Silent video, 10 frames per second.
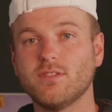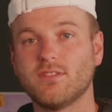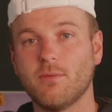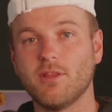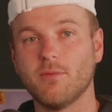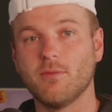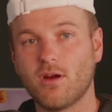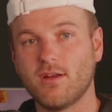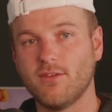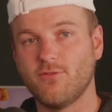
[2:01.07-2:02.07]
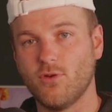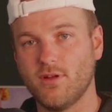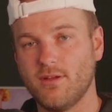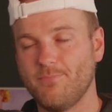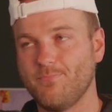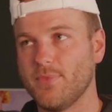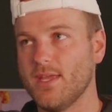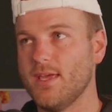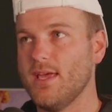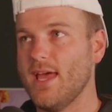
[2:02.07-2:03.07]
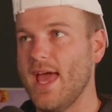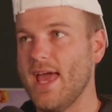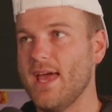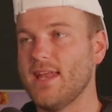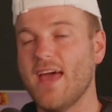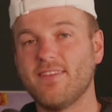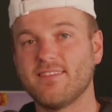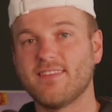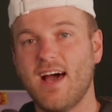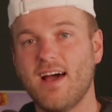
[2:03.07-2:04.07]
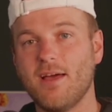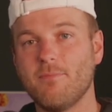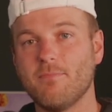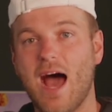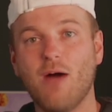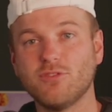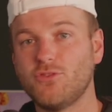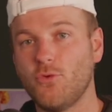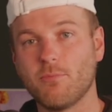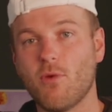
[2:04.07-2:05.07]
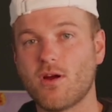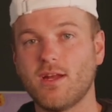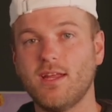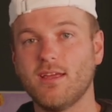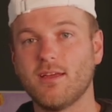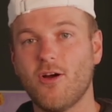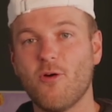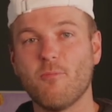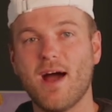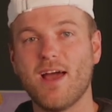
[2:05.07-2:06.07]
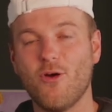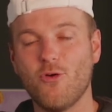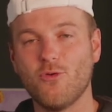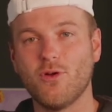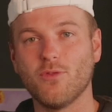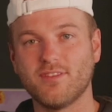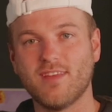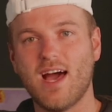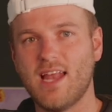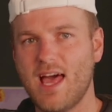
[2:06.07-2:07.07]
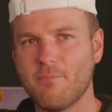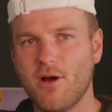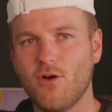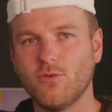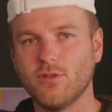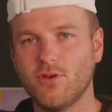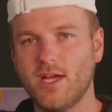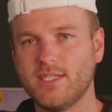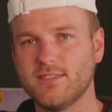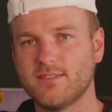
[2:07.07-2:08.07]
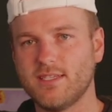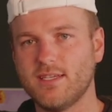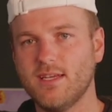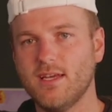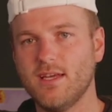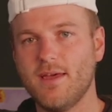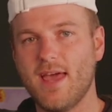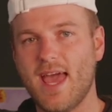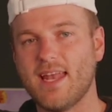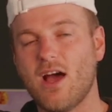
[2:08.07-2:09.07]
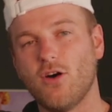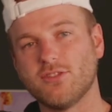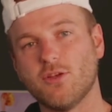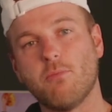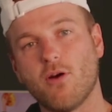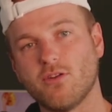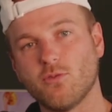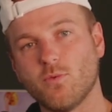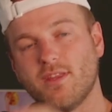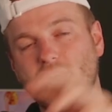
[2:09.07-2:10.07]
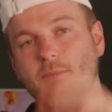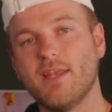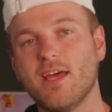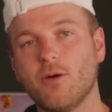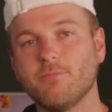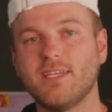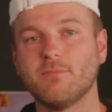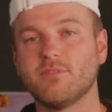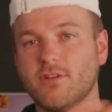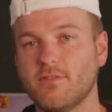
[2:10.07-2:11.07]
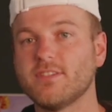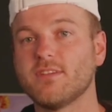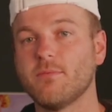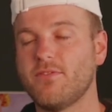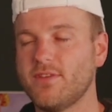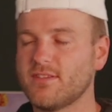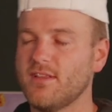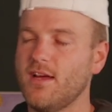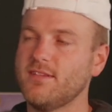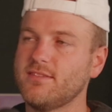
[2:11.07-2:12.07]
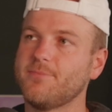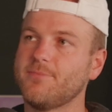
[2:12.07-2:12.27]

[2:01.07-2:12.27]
some of the marketing for him. And at this time, I was doing marketing on my own on the side. I had my own little agency, and I also partnered with him and helped him service some of his clients.